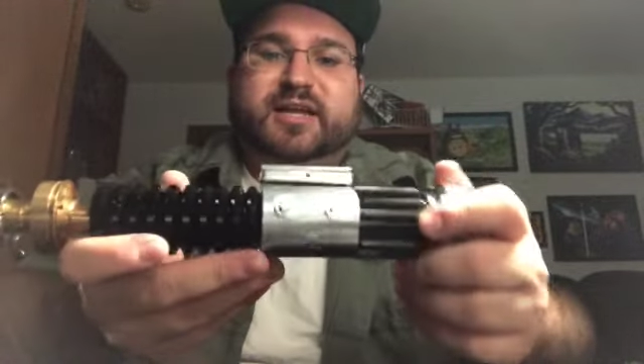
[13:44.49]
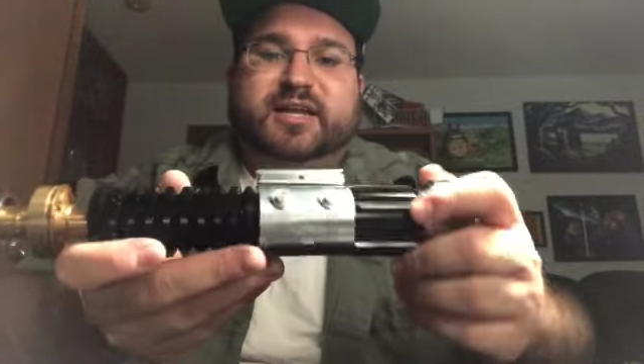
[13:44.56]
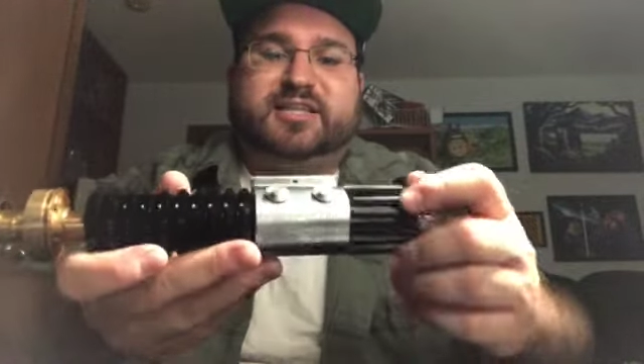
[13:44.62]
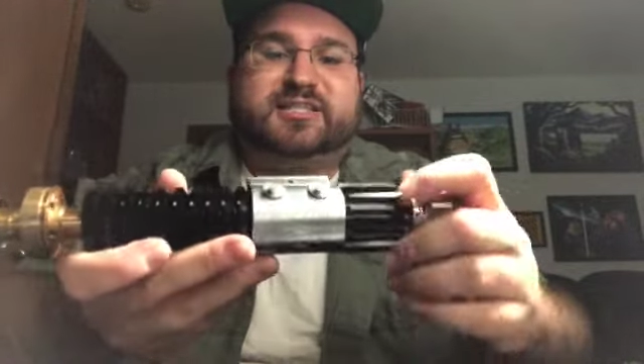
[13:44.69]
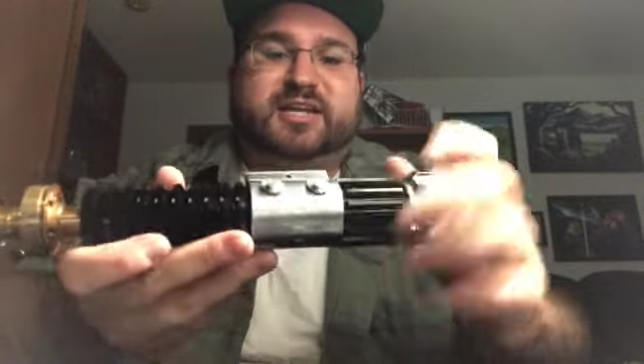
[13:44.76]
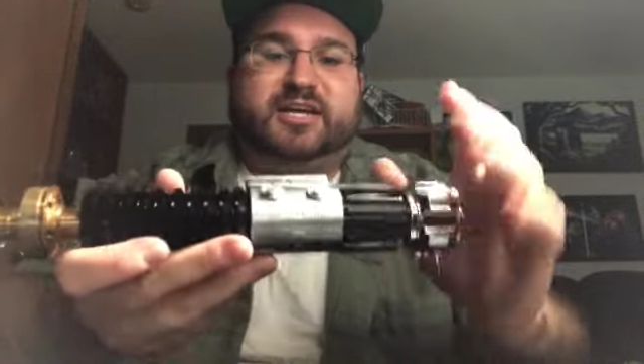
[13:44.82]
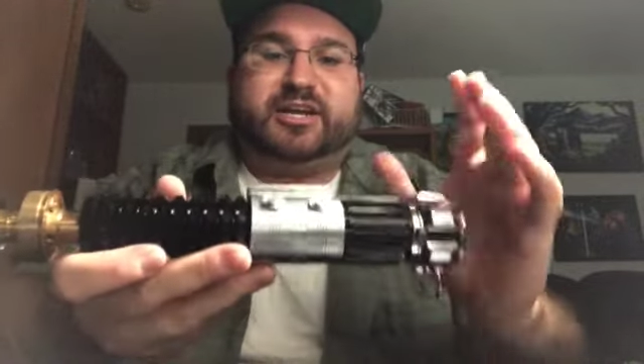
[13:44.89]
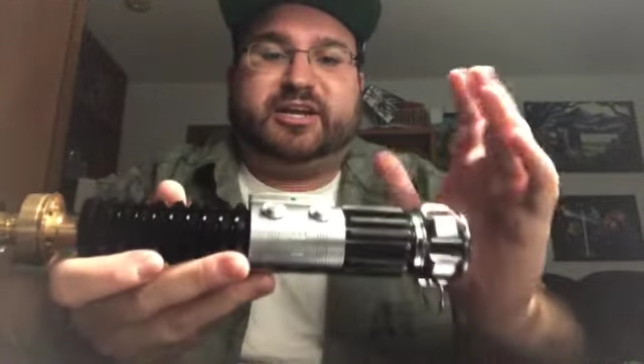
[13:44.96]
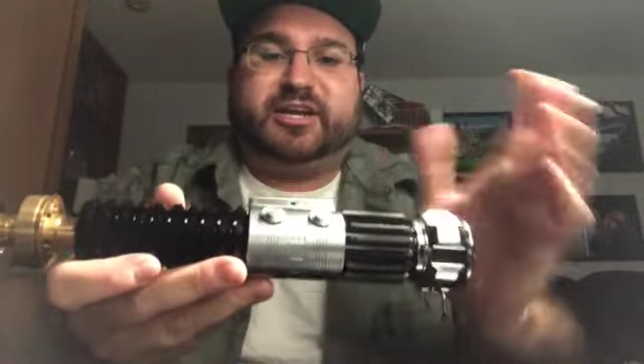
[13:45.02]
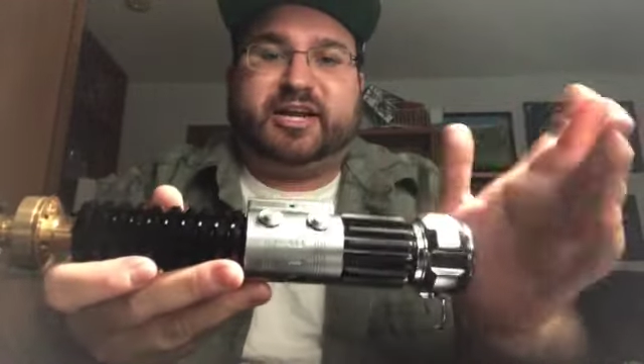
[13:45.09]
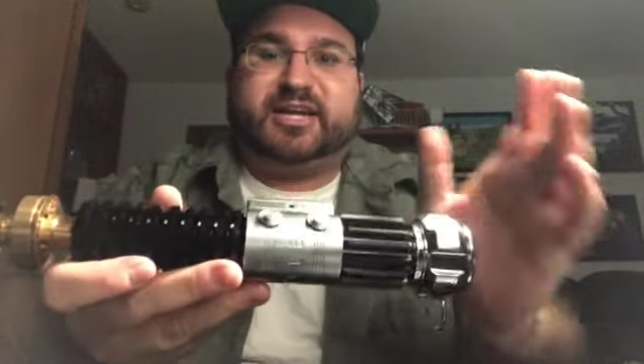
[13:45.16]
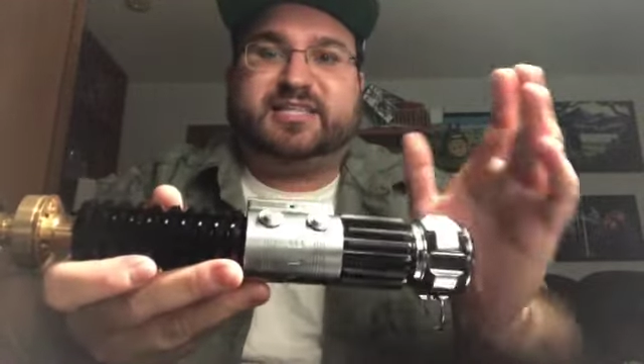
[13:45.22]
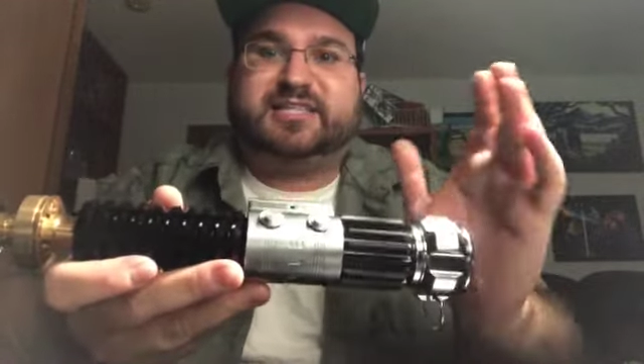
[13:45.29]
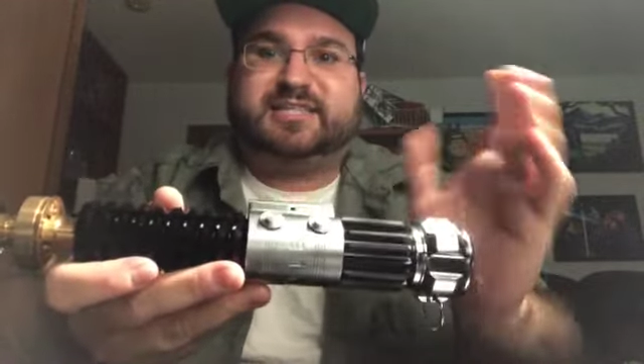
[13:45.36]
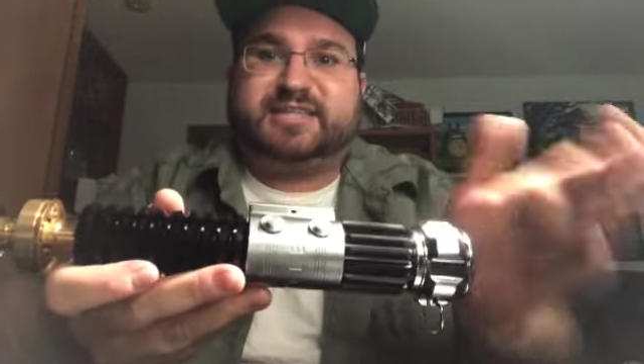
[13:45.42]
And it's got a
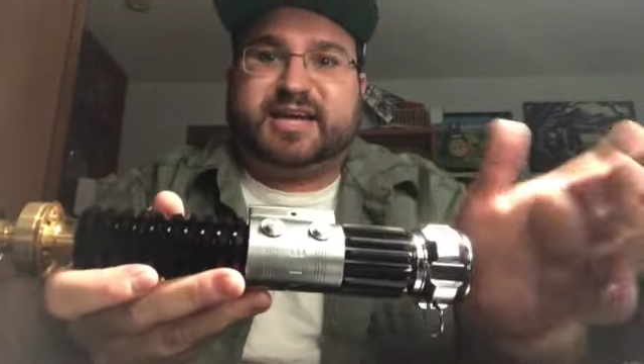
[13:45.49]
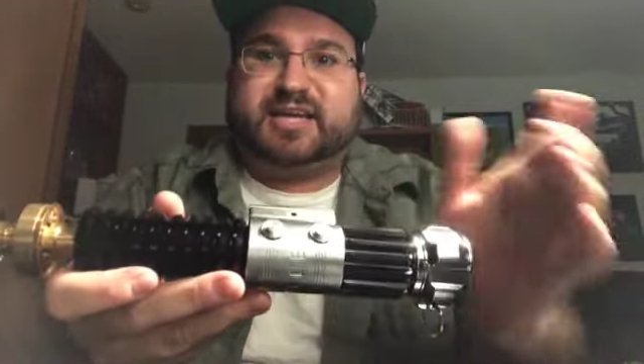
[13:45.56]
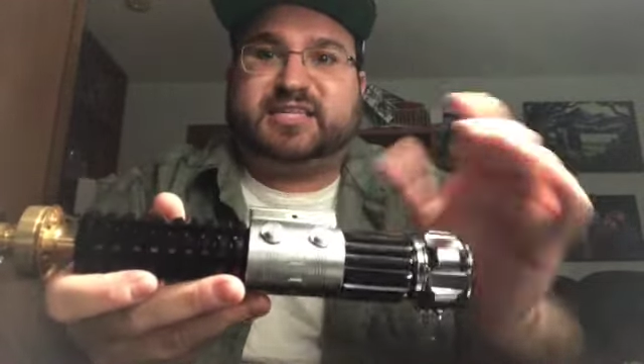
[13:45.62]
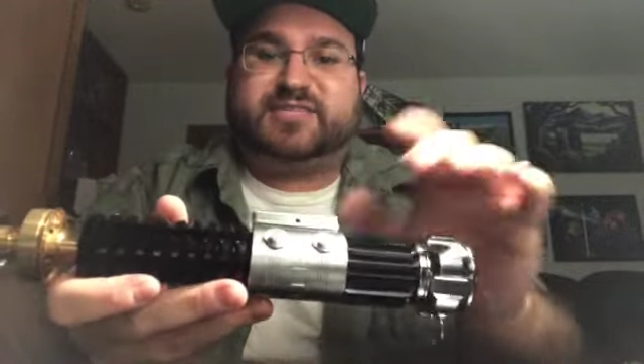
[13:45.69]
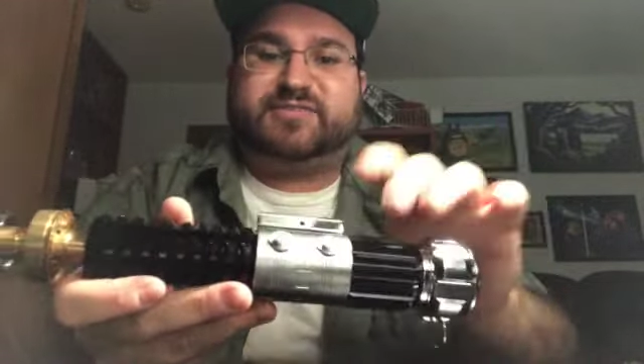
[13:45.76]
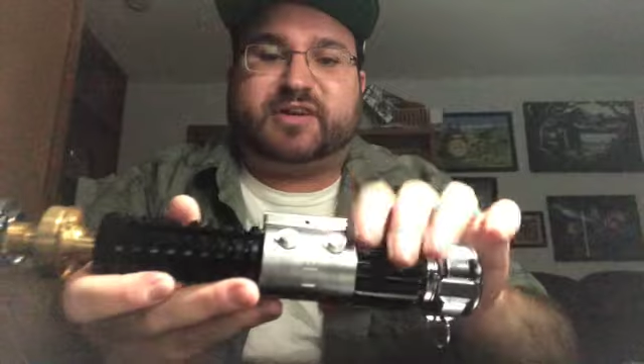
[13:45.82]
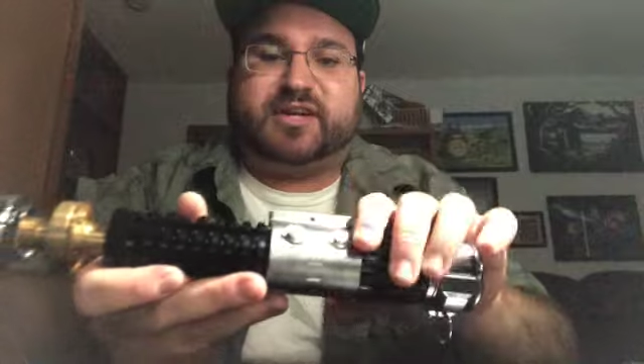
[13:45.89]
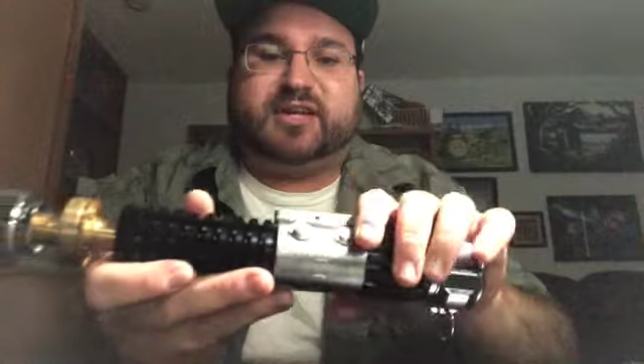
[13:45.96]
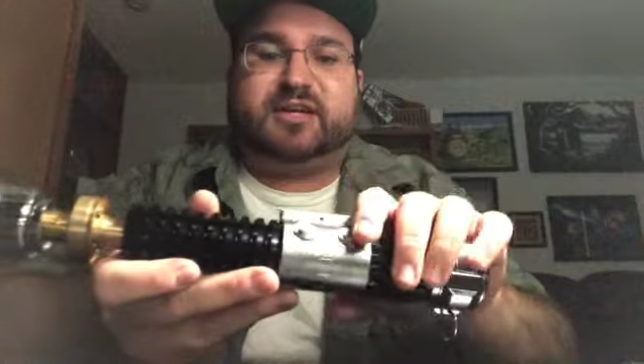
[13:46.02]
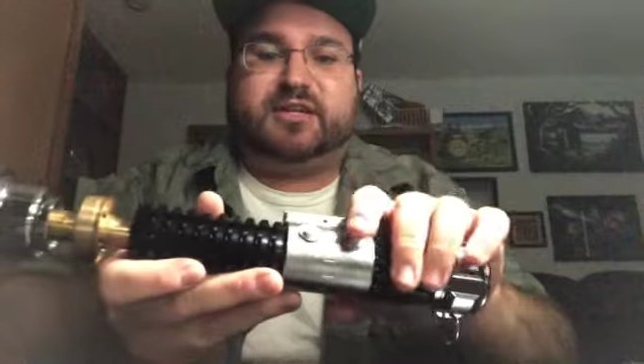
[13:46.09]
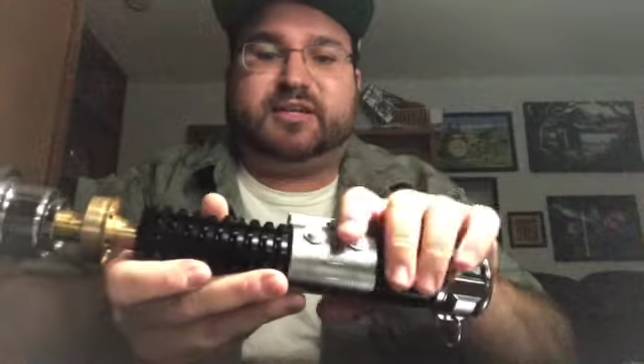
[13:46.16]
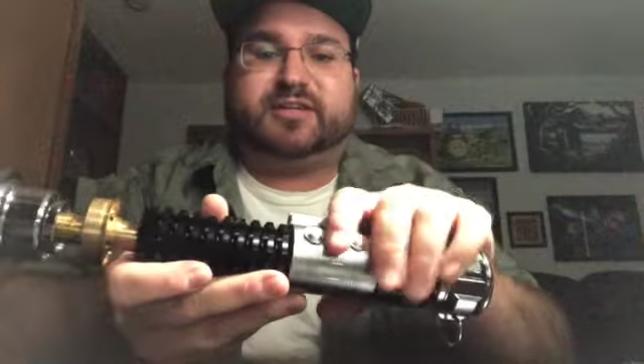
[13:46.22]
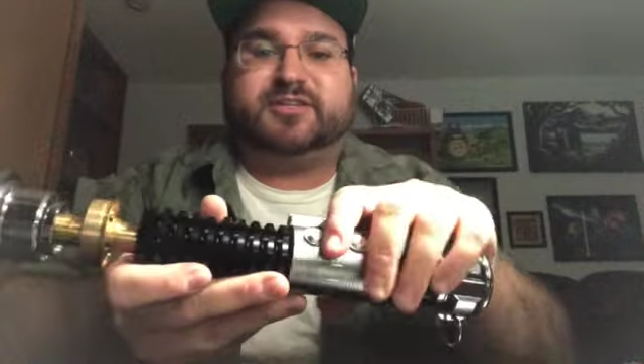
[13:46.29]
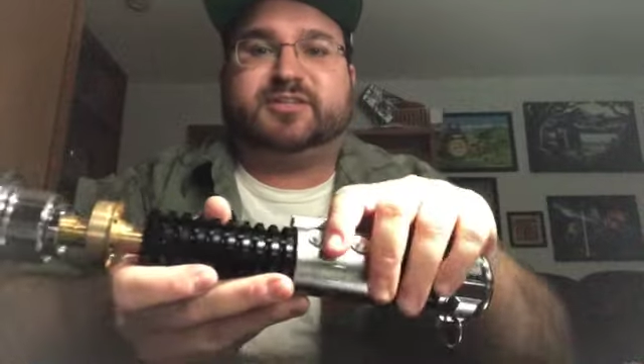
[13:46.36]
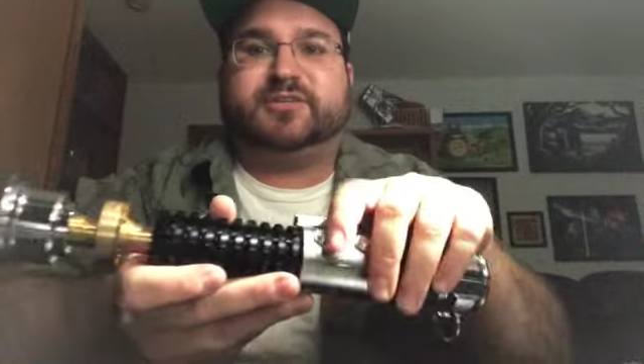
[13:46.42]
nice, satisfying
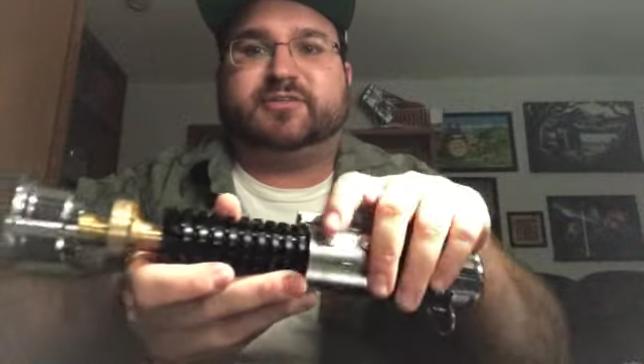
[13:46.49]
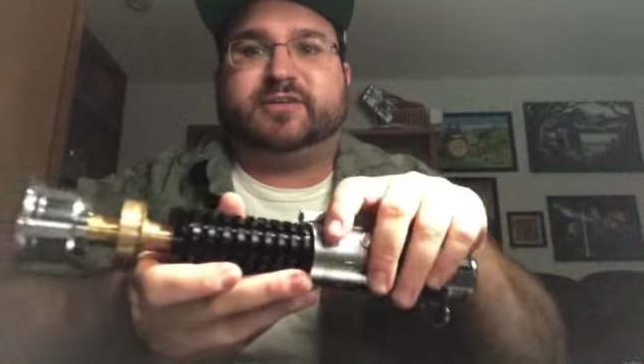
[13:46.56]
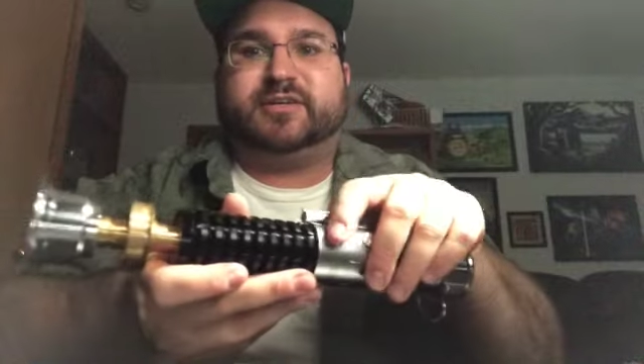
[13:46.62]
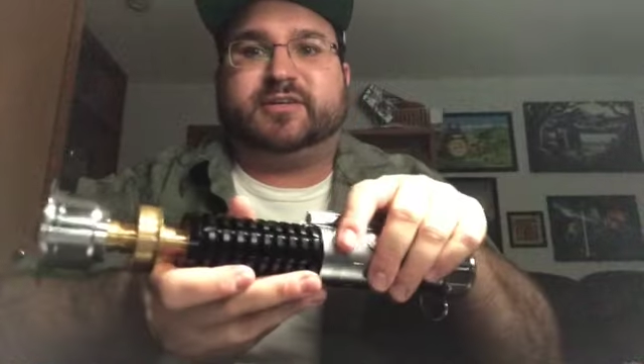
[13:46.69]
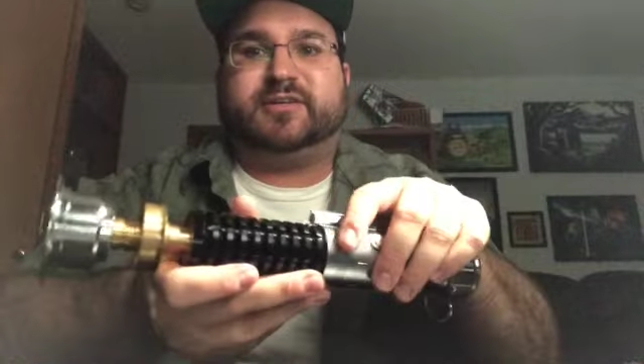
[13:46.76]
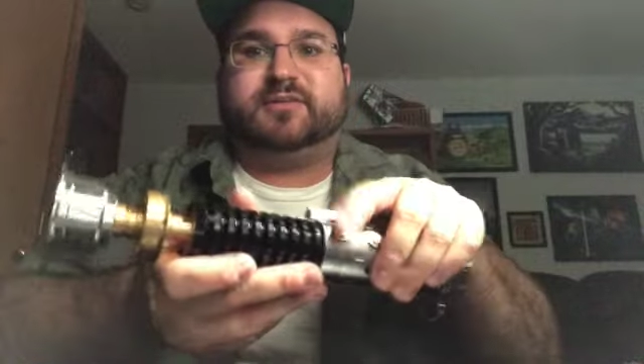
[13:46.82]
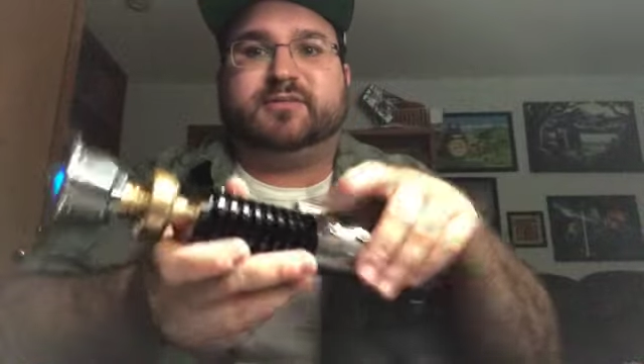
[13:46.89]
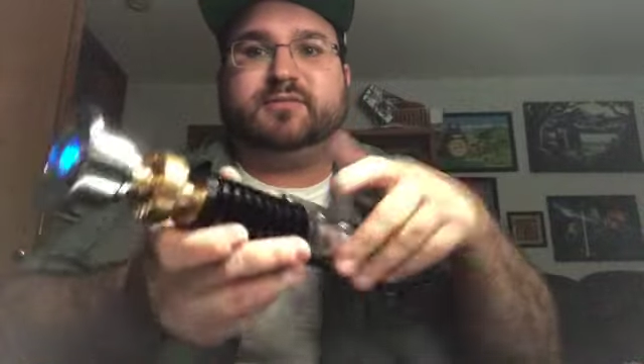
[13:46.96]
click to it.